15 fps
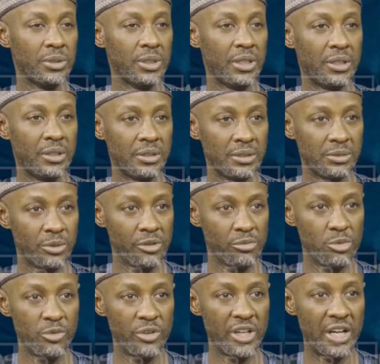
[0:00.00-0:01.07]
and was
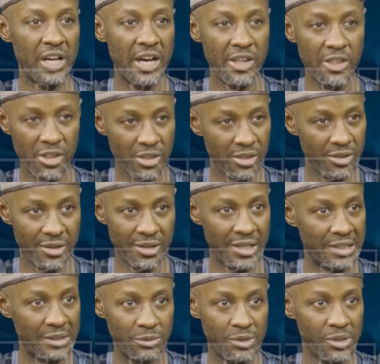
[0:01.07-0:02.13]
moving cash
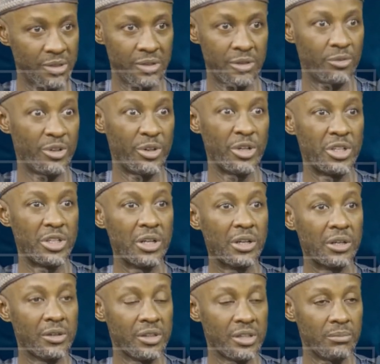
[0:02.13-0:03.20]
that mm. was of a
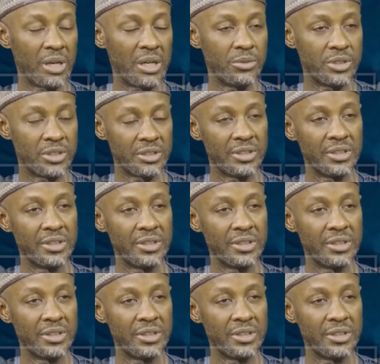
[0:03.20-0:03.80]
ridiculous amount.